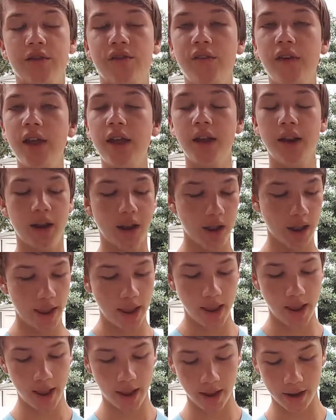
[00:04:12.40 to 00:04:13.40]
fit,
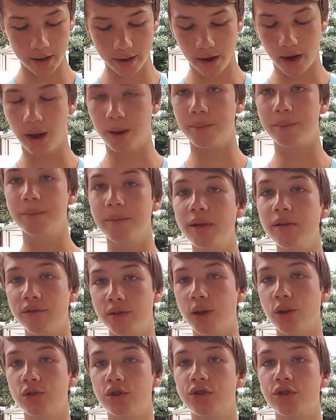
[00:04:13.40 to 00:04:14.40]
and
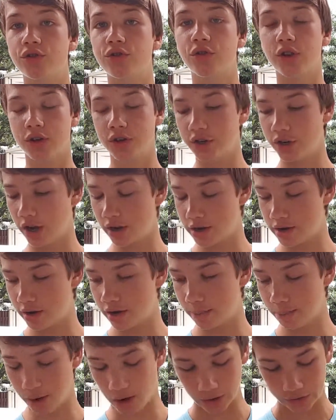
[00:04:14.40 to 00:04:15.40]
even though it's just friction, I didn't
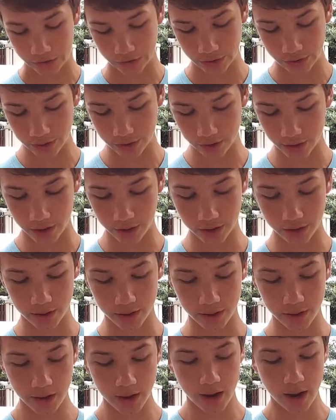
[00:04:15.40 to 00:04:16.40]
epoxy it in or
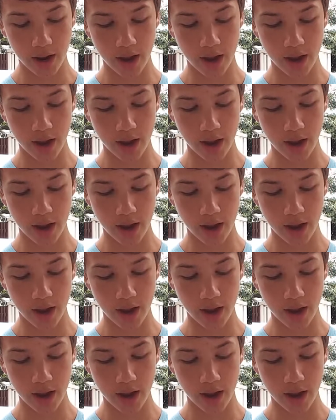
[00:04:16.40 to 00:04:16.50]
anything.